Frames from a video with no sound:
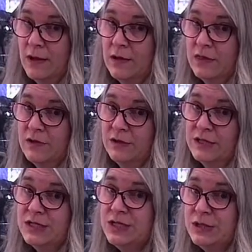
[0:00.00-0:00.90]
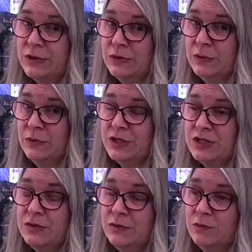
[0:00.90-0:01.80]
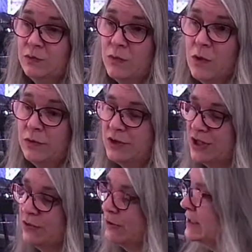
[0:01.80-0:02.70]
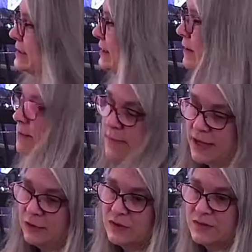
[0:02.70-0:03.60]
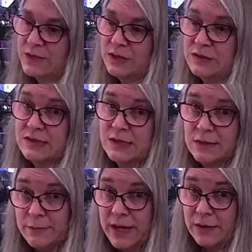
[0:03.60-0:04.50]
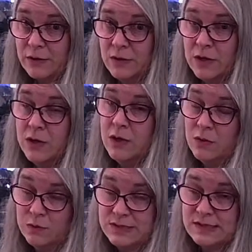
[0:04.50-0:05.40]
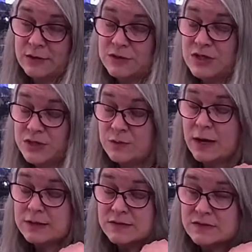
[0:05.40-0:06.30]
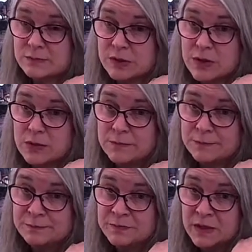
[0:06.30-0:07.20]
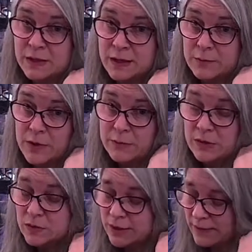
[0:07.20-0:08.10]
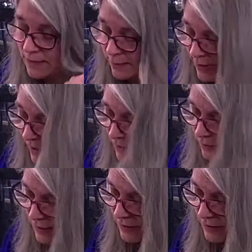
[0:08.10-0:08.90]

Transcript: And a 32, which you won't generally see on the manuals, but you'd see in the pedal, would sound two octaves below. And when we look at the pedal